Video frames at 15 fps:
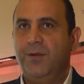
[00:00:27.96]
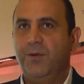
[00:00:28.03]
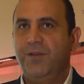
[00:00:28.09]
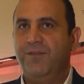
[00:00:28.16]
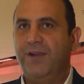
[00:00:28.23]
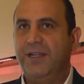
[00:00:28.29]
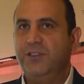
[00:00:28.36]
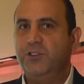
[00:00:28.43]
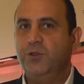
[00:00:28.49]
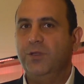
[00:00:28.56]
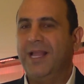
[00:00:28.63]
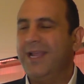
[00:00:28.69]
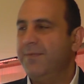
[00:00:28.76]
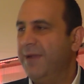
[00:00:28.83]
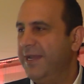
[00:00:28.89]
when you find two
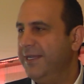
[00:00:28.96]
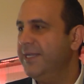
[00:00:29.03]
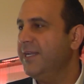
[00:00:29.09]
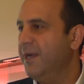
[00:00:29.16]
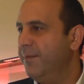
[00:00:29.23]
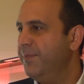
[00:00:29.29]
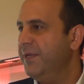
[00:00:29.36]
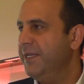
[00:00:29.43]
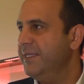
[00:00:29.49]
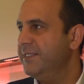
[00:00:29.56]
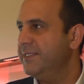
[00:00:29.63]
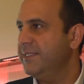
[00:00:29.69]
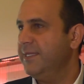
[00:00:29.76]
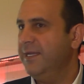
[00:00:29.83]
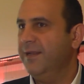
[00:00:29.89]
like-minded
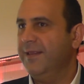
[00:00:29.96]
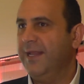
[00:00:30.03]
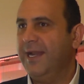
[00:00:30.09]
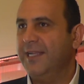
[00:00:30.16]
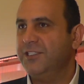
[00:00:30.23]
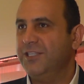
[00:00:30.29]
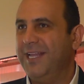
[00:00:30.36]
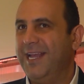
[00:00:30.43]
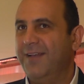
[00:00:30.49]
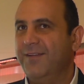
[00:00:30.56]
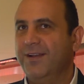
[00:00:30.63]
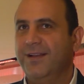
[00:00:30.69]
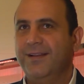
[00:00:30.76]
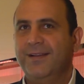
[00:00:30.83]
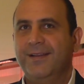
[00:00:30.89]
companies, that actually have
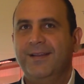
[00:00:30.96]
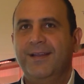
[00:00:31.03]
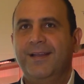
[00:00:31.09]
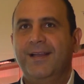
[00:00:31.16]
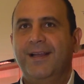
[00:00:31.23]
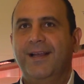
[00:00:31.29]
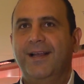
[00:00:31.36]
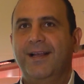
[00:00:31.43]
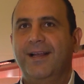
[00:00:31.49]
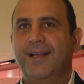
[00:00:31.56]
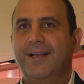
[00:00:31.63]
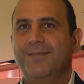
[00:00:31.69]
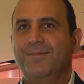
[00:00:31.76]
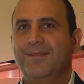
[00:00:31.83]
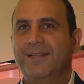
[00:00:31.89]

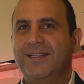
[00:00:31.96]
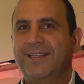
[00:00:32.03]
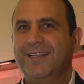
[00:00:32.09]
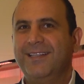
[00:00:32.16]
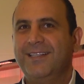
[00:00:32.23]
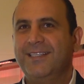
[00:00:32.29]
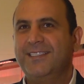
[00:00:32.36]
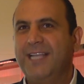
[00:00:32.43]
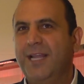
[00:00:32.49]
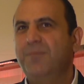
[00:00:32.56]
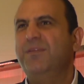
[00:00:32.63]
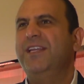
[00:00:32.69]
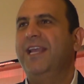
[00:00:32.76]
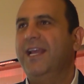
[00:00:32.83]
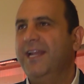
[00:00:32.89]
the
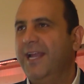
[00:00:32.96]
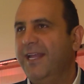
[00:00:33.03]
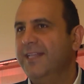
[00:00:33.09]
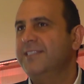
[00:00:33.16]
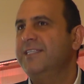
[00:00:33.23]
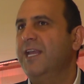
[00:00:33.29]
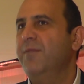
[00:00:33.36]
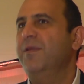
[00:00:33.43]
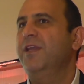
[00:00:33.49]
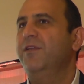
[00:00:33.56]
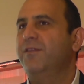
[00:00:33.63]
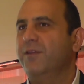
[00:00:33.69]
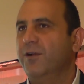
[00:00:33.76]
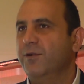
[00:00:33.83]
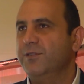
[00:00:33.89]
same DNA, the same
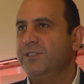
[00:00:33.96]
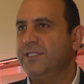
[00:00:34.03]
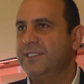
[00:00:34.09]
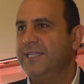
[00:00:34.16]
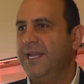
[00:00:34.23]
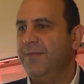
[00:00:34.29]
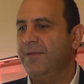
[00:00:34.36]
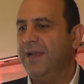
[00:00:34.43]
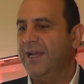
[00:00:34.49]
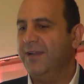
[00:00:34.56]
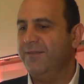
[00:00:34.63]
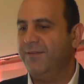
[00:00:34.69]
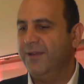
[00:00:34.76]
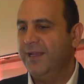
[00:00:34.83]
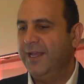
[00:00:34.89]
ethos, the same
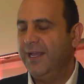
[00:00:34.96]
kind of